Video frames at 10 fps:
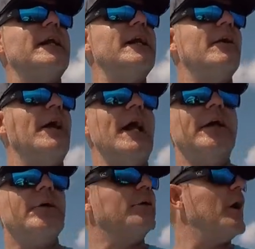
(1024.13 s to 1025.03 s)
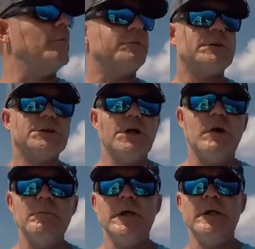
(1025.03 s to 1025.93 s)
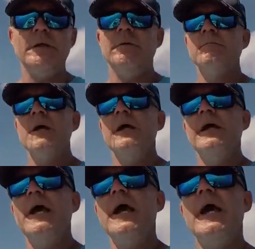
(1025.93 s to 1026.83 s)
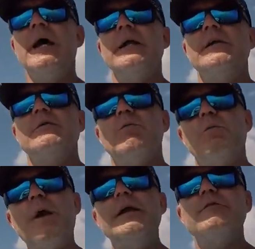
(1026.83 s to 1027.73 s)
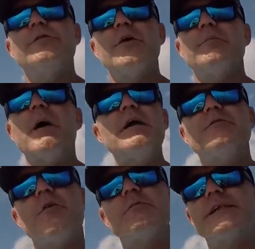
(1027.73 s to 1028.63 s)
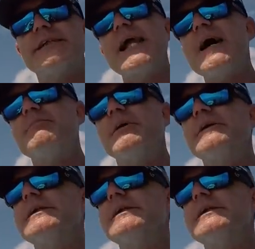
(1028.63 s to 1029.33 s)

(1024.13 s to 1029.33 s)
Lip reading: there anchoring up, chumming, and waiting for the bite from snappers,